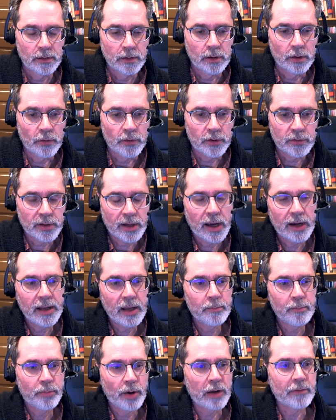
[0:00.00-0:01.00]
There's a guy
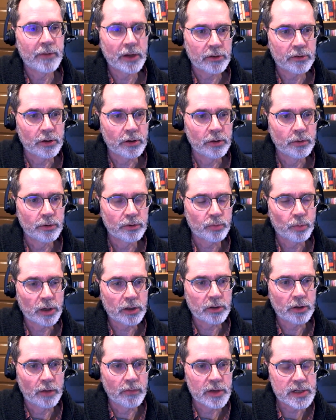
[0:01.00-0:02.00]
named Brett Victor who has
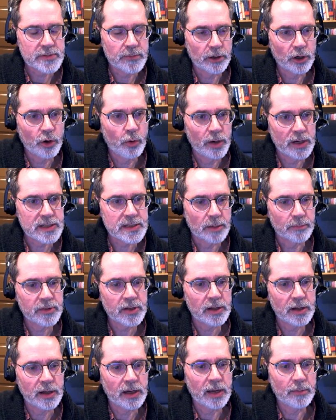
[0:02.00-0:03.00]
worked on this for quite some
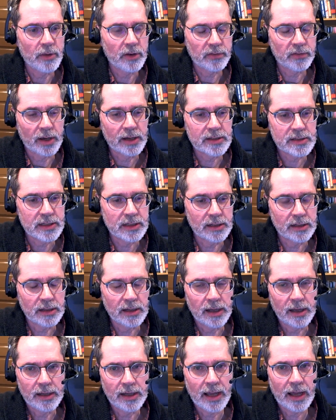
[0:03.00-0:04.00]
time, this idea,
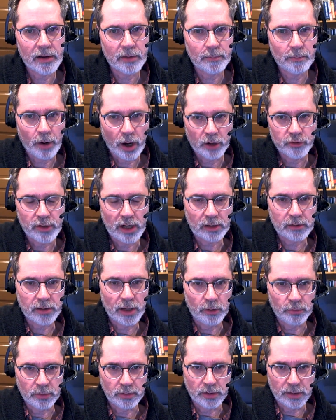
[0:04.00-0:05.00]
and he had a project
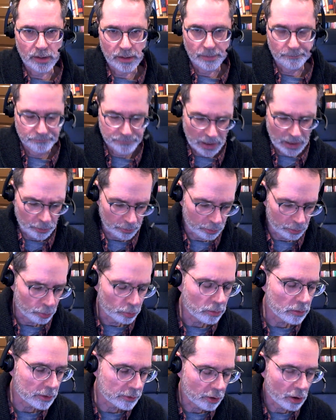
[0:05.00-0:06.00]
out in
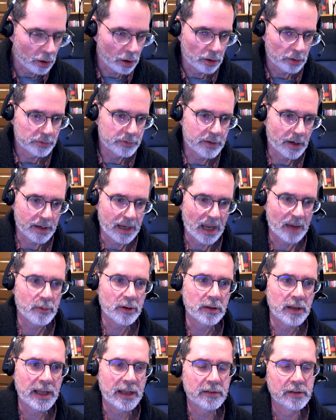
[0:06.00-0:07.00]
Oakland called
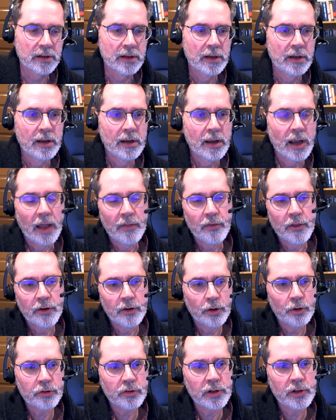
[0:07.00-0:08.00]
Dynamic Land. And the
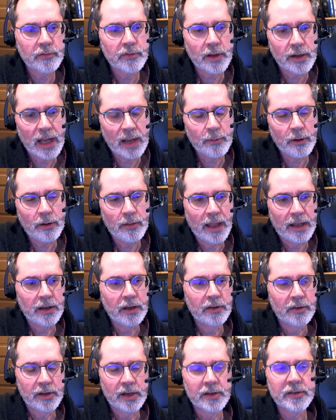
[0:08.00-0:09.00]
notion of Dynamic Land
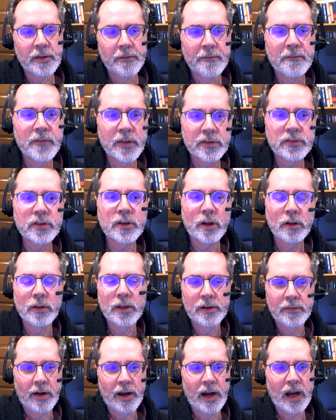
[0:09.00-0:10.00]
is it is a physical
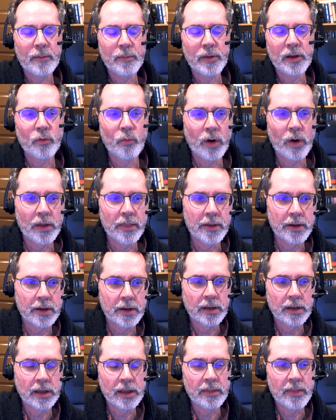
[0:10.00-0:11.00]
environment where
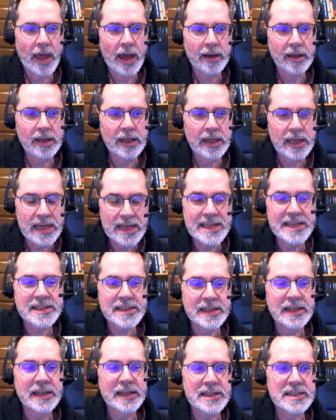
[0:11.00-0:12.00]
that
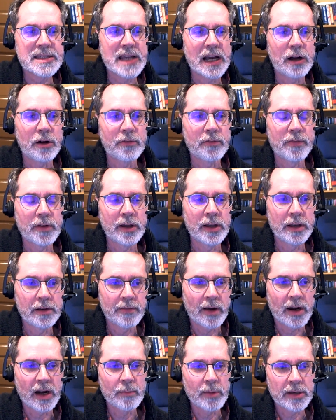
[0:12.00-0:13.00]
is in itself an
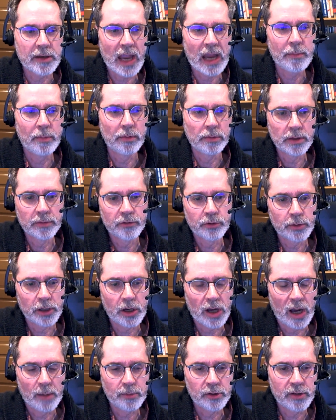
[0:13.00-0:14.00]
environment capable of doing
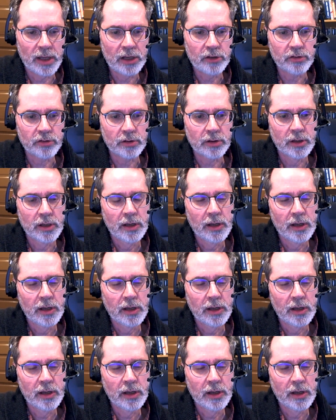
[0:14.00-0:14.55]
computation.